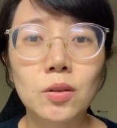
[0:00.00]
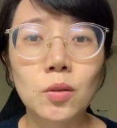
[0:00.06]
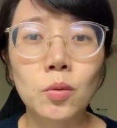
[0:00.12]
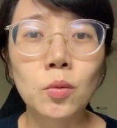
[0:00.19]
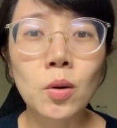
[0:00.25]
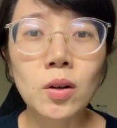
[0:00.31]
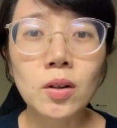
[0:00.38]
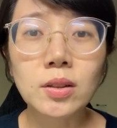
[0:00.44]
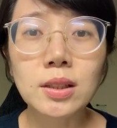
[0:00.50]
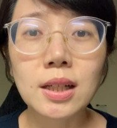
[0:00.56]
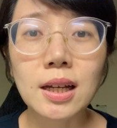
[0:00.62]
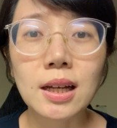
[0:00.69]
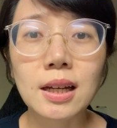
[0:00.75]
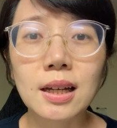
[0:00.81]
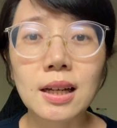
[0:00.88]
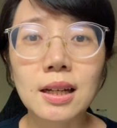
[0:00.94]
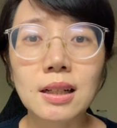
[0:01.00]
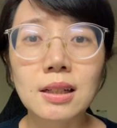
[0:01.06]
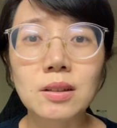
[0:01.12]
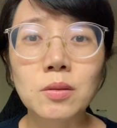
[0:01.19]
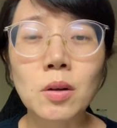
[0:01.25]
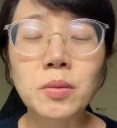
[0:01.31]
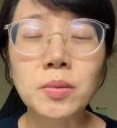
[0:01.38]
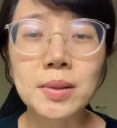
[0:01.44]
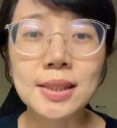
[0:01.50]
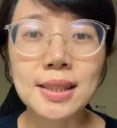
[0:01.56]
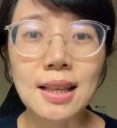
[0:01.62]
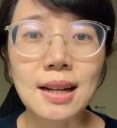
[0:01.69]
What what was the